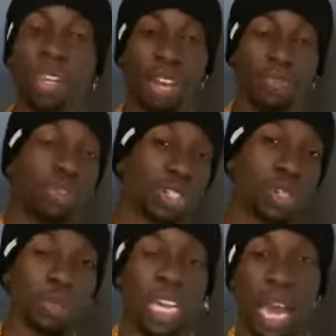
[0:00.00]
life wants you
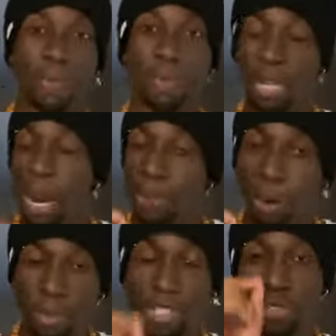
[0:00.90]
to be happy, but I
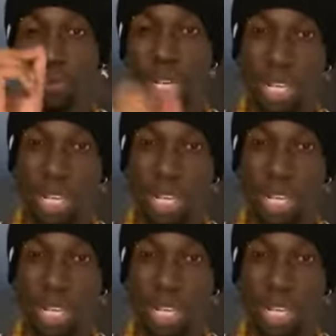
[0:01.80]
promise you,